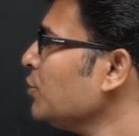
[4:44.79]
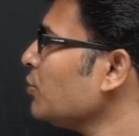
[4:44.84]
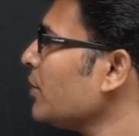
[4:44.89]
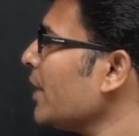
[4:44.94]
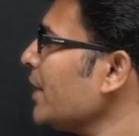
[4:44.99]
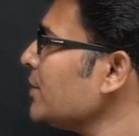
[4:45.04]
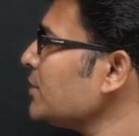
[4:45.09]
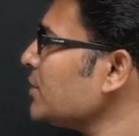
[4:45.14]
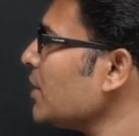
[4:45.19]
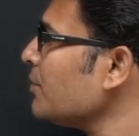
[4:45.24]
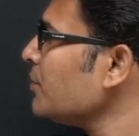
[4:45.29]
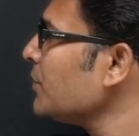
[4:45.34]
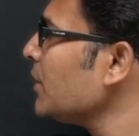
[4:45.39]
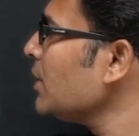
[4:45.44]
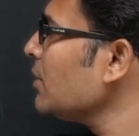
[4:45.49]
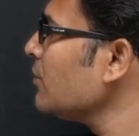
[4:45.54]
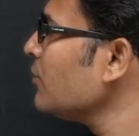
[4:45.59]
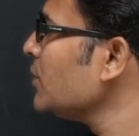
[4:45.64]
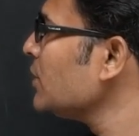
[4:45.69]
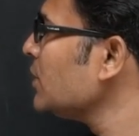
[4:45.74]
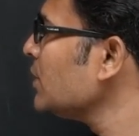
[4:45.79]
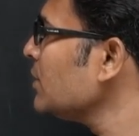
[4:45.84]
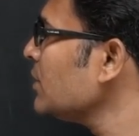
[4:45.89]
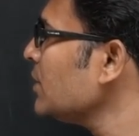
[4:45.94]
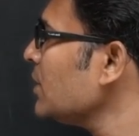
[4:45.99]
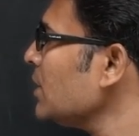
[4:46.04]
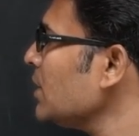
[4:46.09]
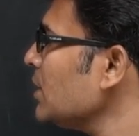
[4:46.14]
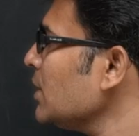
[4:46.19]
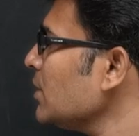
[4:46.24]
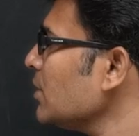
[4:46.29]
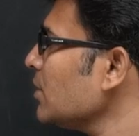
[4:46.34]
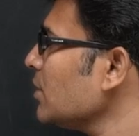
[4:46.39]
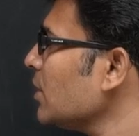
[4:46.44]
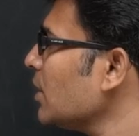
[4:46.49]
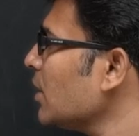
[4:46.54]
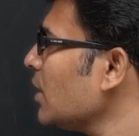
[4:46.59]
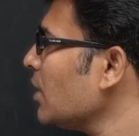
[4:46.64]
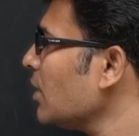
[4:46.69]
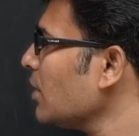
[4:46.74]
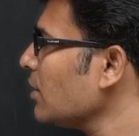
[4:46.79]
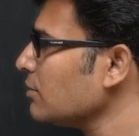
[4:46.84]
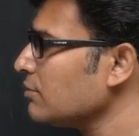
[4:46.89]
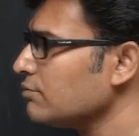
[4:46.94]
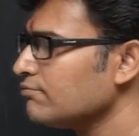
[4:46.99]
you write something within the uh,